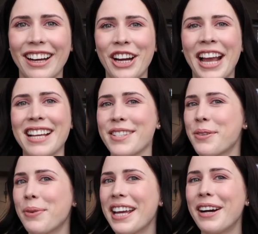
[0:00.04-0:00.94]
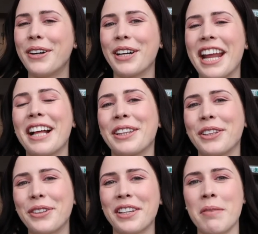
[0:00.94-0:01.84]
Okay, so we are on
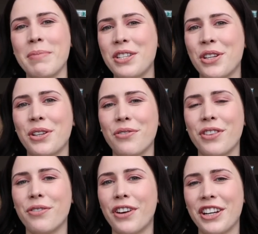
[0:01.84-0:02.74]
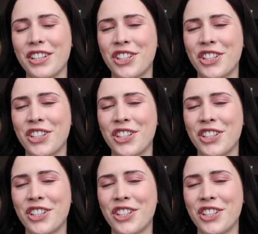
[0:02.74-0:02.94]
look number two for the photo